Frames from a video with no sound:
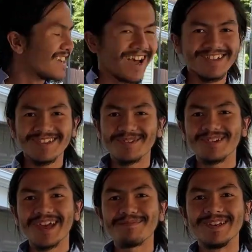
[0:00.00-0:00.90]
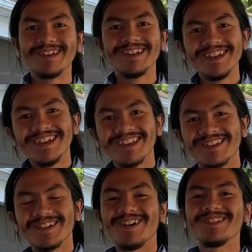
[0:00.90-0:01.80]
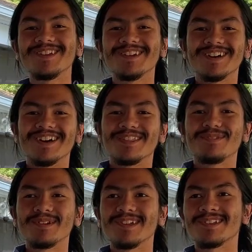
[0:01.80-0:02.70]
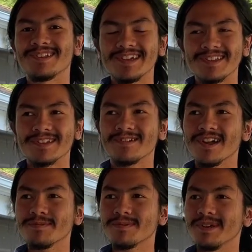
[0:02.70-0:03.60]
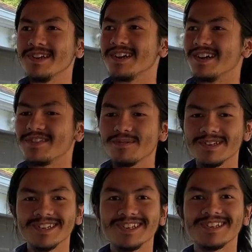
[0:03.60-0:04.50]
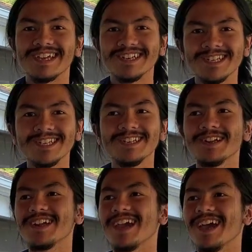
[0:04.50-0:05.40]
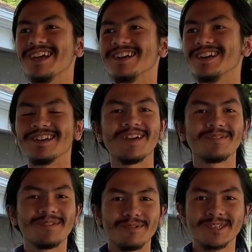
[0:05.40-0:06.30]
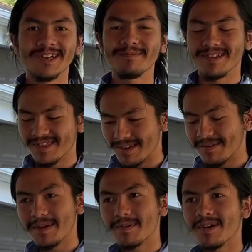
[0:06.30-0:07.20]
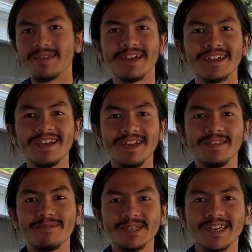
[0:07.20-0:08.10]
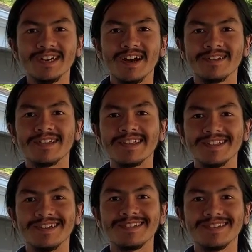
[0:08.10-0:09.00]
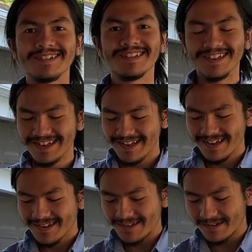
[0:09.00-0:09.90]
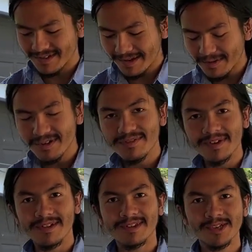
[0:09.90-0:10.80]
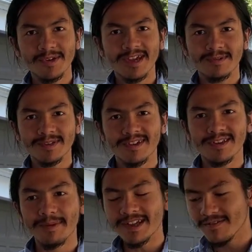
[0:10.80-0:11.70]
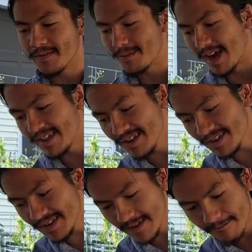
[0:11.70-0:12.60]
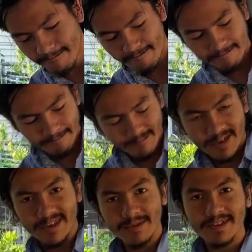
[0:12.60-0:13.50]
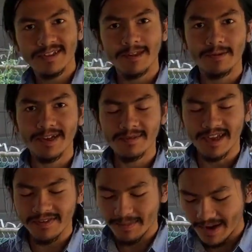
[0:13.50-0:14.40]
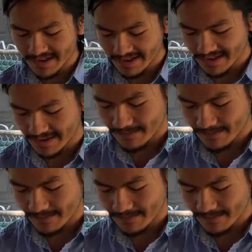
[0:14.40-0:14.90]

How does this always happen? It's called the. It's a cross between Thuja standishii and another Thuja, but some of them are called like Thuja occidentalis. So the reason I'm doing this video is to show you guys what to expect if you buy this. See what it looks like when it comes out of the box.